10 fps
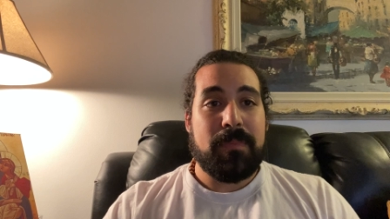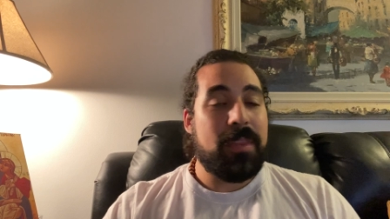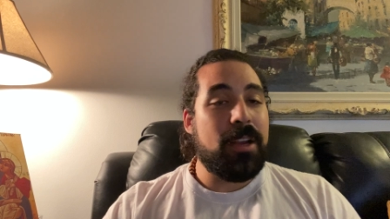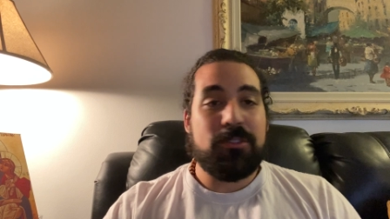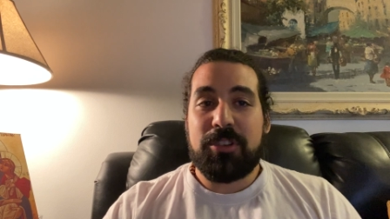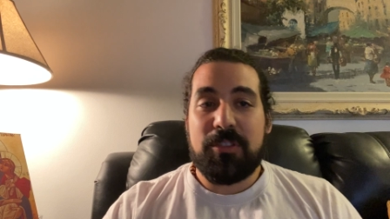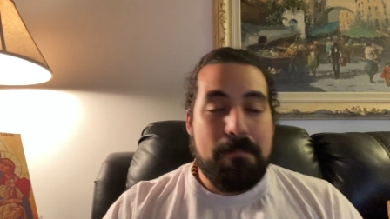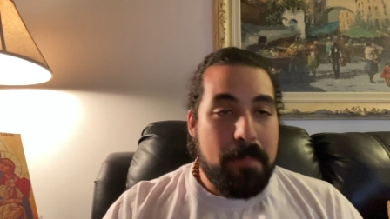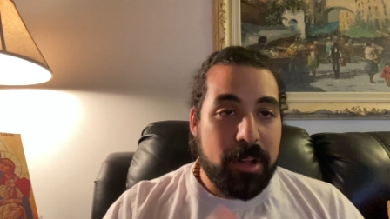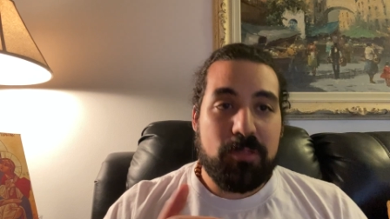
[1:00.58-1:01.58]
They're just
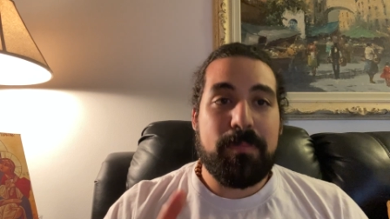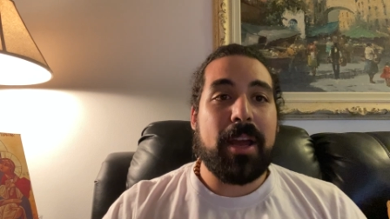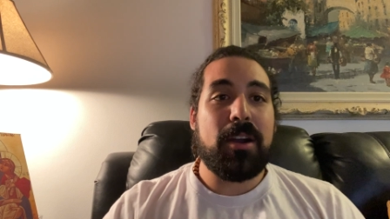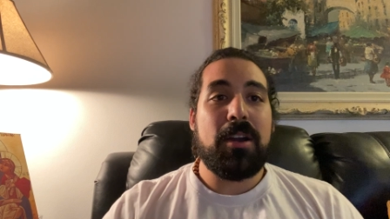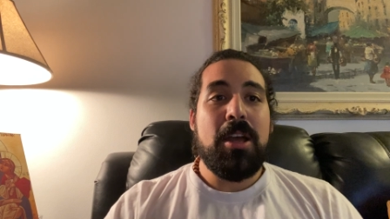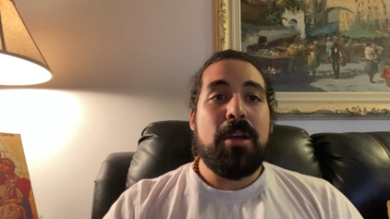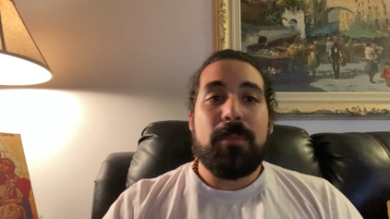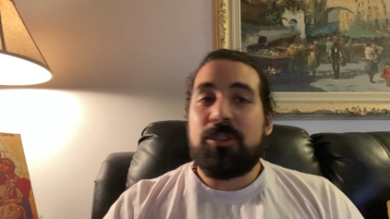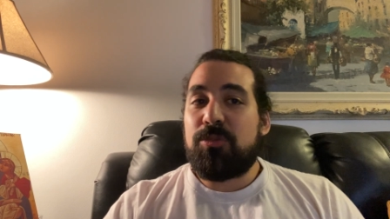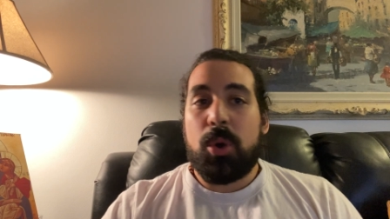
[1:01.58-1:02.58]
much better,
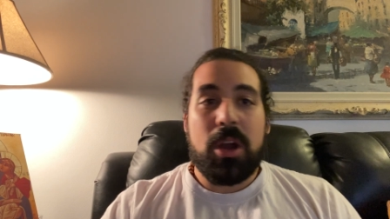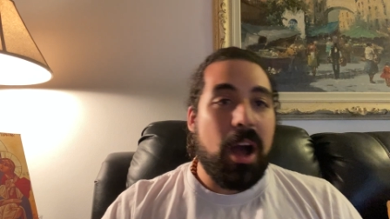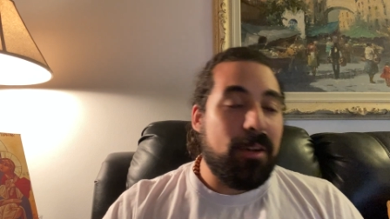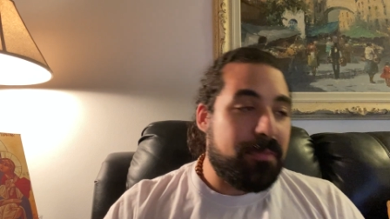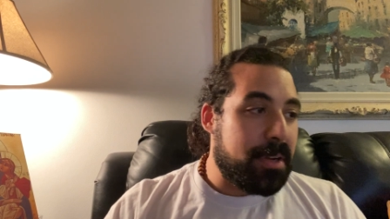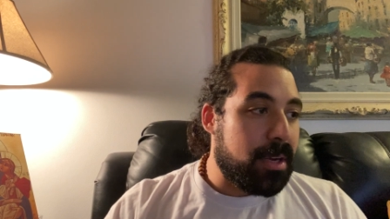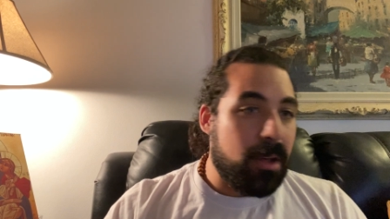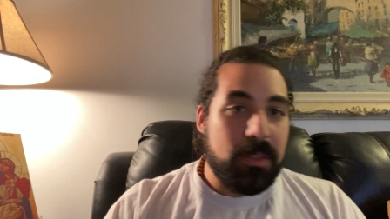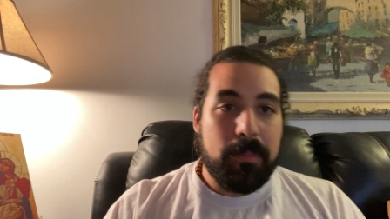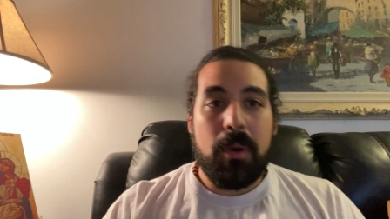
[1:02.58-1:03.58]
much more confident
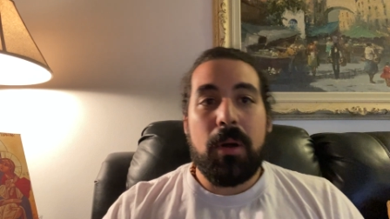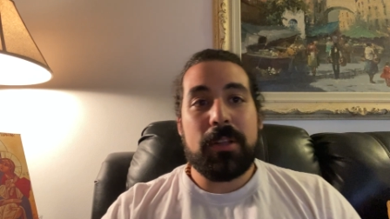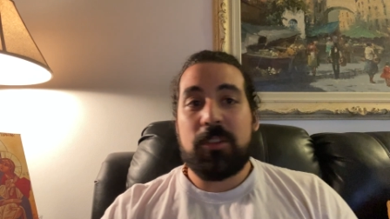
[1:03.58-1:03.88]
on the ball,